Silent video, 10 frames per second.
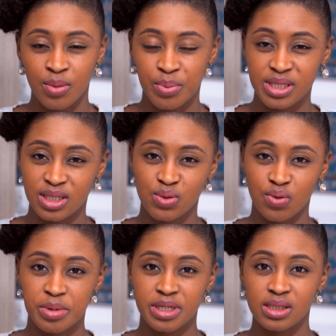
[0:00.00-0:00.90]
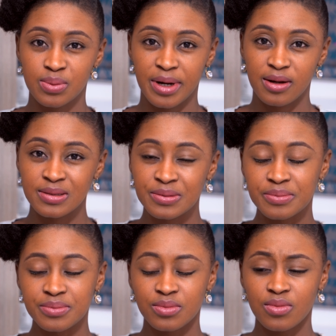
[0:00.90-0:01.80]
businesswoman as well.
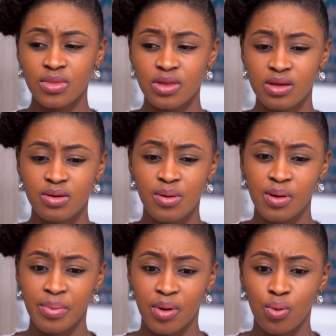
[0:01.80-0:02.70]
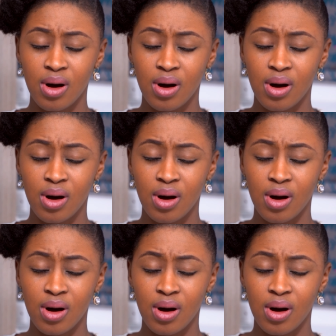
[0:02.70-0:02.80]
But